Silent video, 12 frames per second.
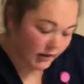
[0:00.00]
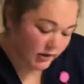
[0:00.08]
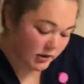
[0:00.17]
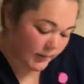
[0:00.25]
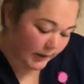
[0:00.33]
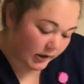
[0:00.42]

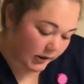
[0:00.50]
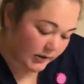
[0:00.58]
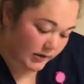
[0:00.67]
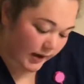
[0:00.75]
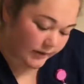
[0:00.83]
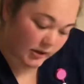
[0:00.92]
tuberculin
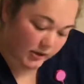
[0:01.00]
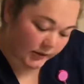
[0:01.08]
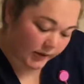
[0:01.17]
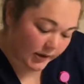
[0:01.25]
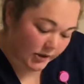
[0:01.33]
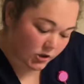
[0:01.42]
safety
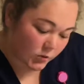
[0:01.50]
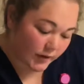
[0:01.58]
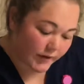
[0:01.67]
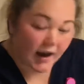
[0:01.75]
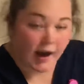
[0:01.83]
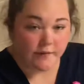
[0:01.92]
syringe with
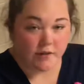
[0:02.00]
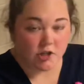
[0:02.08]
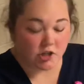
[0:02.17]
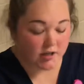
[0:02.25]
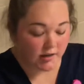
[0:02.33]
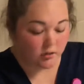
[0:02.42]
a
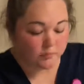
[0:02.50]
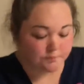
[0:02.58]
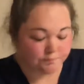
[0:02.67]
1/2-inch needle.